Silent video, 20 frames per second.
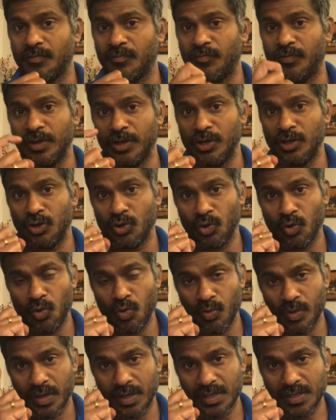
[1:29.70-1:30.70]
we
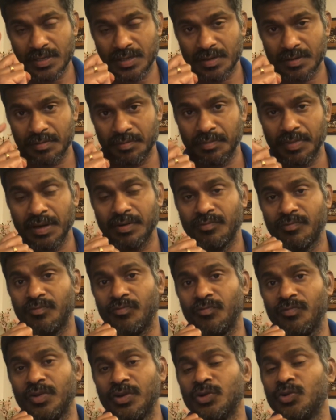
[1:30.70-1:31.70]
know it but
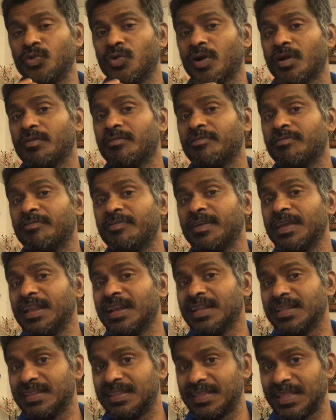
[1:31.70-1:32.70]
we do not
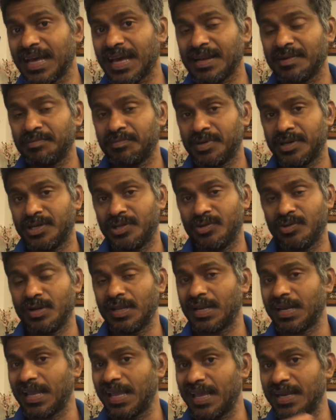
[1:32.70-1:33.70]
feel that
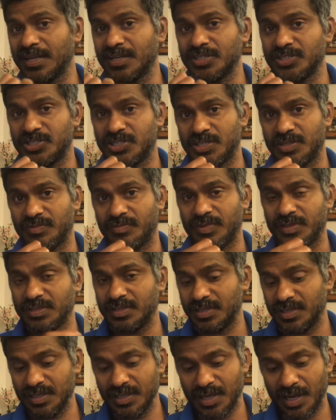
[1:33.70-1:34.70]
particular energy we
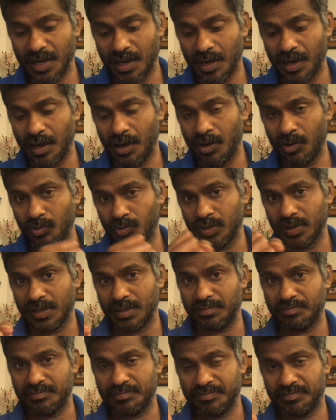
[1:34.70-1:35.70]
see the
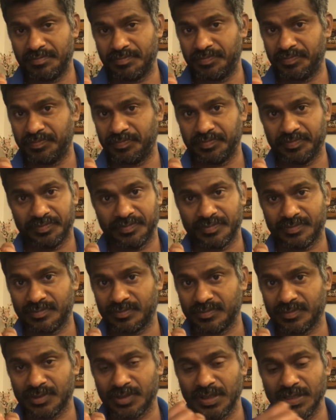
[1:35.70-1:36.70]
outcome
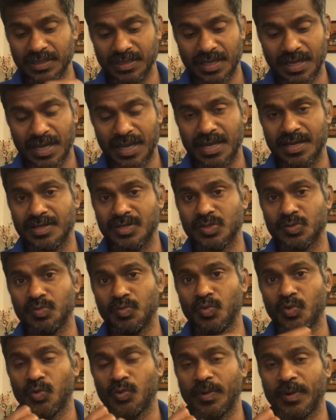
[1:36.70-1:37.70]
okay the hand is
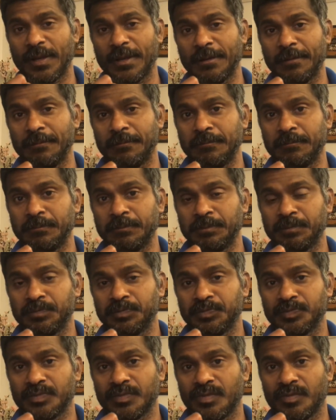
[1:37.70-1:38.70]
moving
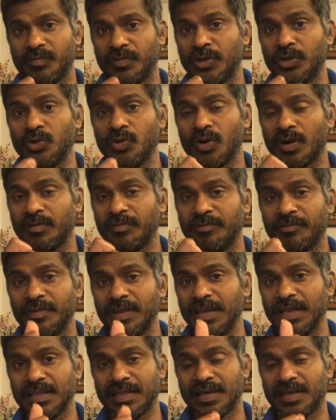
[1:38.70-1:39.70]
we do not
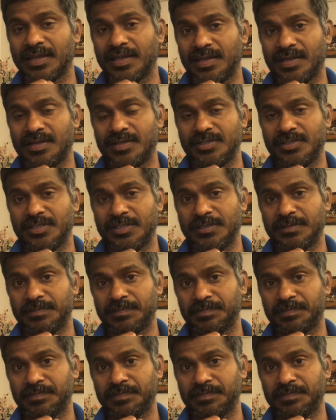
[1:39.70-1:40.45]
feel that energy